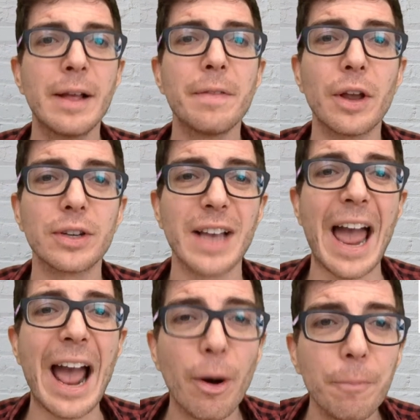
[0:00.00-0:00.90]
There's a
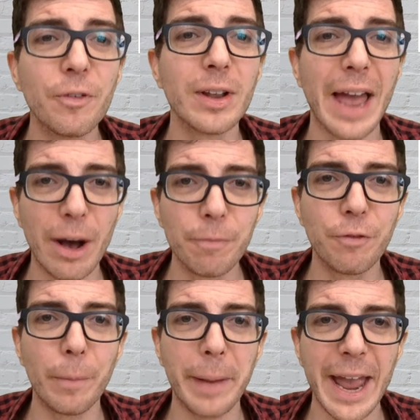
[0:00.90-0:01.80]
helpful,
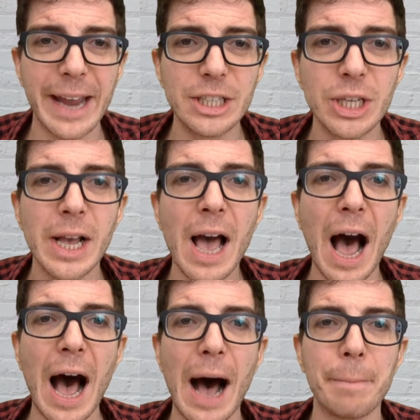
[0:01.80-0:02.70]
helpful page
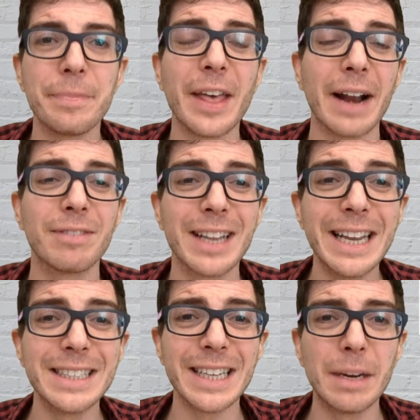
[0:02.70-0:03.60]
um, that I've
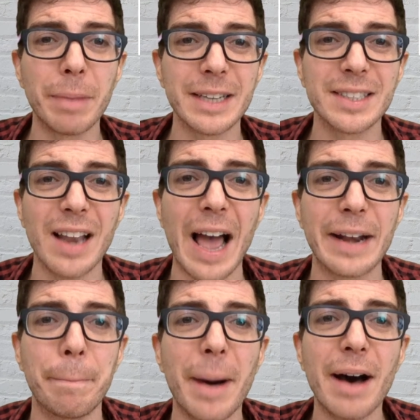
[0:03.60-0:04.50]
linked in my slide
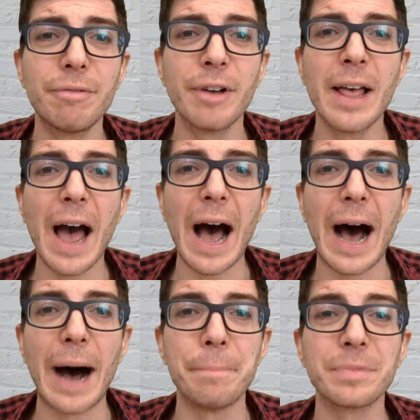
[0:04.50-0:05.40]
above
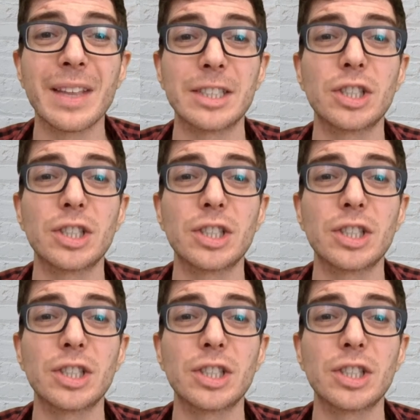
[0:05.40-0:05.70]
um,